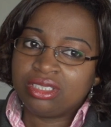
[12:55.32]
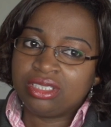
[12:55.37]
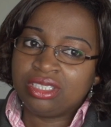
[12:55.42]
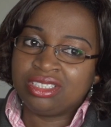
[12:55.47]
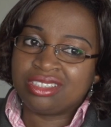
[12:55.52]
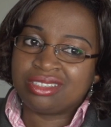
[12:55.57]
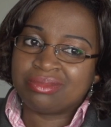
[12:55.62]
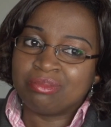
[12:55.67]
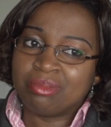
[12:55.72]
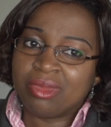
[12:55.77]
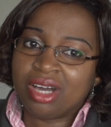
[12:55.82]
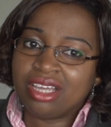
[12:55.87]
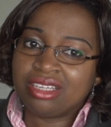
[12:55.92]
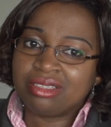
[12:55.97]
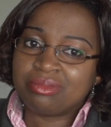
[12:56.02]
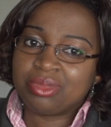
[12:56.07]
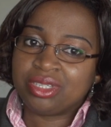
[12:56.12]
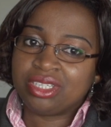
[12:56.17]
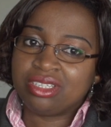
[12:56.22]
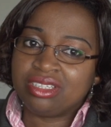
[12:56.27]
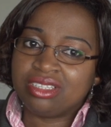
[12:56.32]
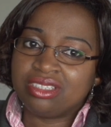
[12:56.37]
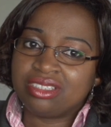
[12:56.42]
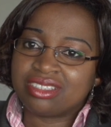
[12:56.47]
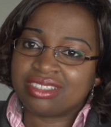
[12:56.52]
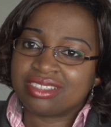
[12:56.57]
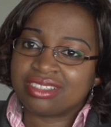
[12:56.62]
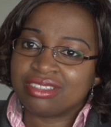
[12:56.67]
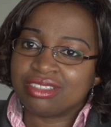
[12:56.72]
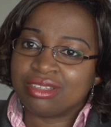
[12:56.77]
It might be
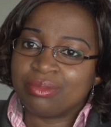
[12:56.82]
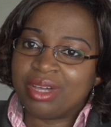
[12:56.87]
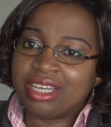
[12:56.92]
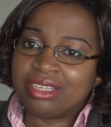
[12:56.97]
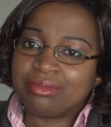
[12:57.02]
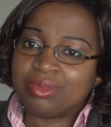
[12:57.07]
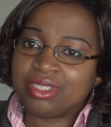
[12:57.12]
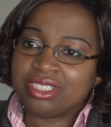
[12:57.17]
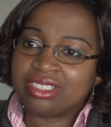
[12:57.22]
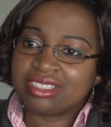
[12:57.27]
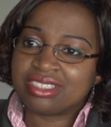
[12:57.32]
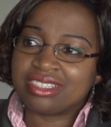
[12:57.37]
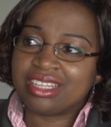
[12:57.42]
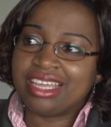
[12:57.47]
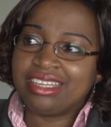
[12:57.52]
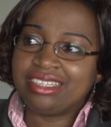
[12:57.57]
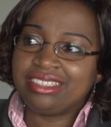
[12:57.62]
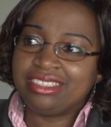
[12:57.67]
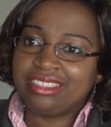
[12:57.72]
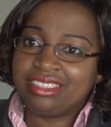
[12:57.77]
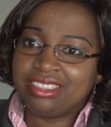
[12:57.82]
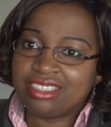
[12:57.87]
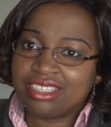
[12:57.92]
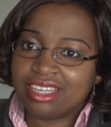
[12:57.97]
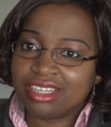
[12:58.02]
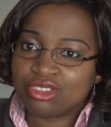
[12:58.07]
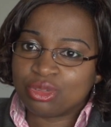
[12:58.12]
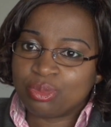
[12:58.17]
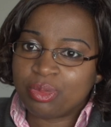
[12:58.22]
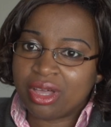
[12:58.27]
slightly
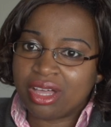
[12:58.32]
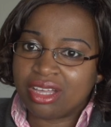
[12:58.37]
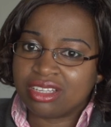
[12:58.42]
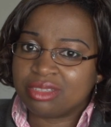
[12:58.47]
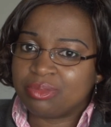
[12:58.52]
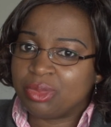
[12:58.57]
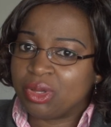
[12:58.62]
easier to pass.